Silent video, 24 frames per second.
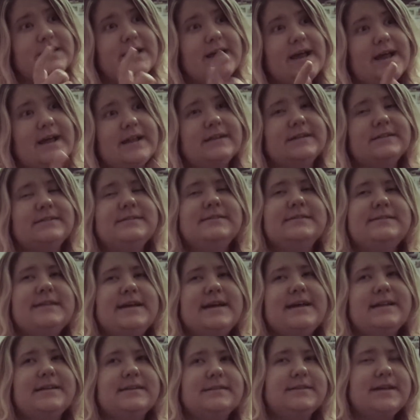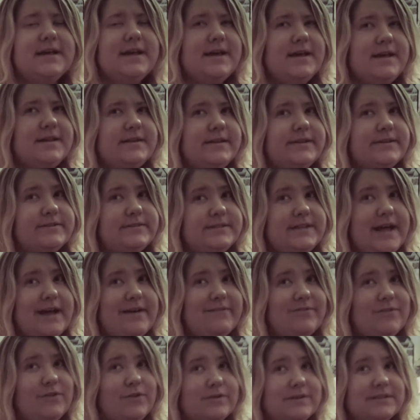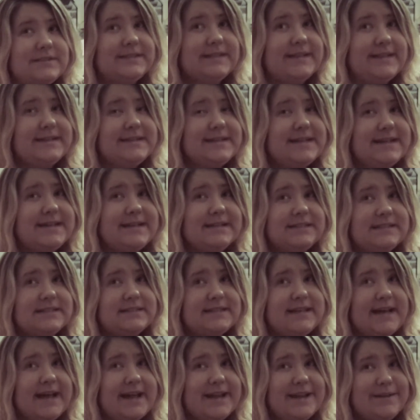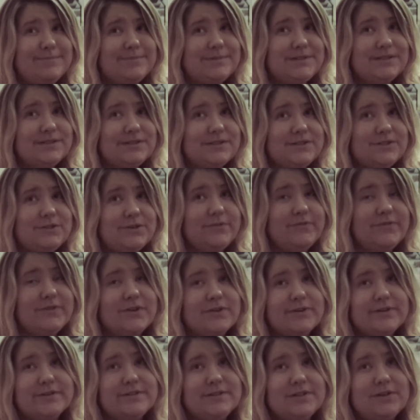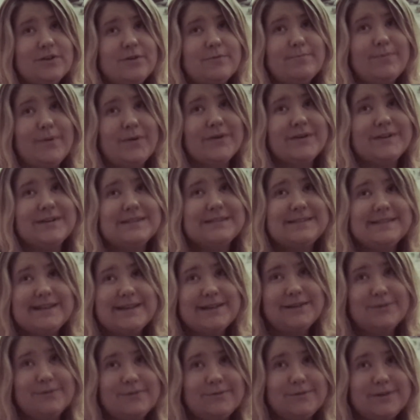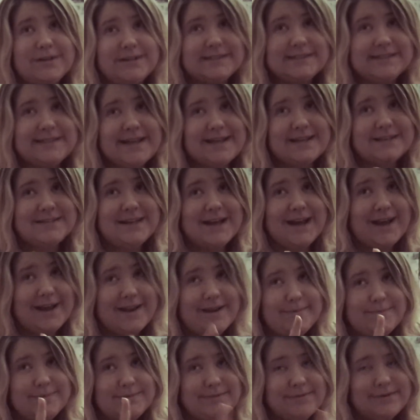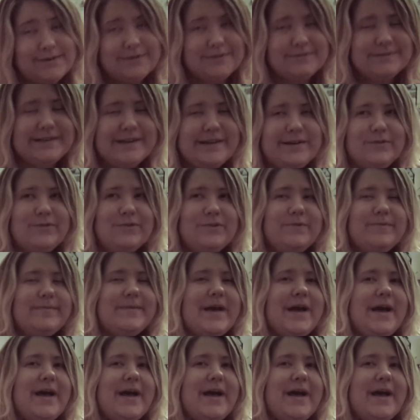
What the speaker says: And they used to have like CDs and tapes and stuff, and I used to like buying the single cassette tapes when I was little.